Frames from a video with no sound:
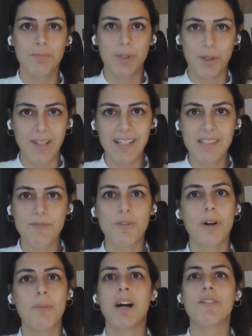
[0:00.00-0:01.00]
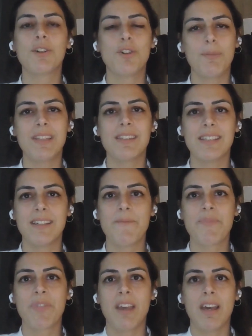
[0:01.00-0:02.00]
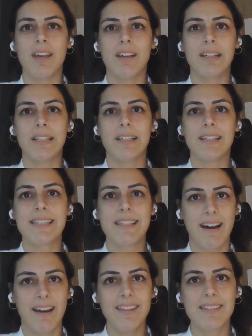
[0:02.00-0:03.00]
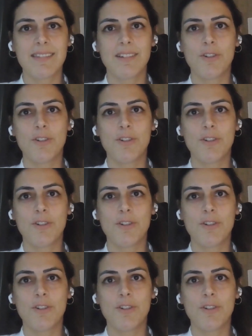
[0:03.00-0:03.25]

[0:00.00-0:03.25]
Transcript: product from our community sites,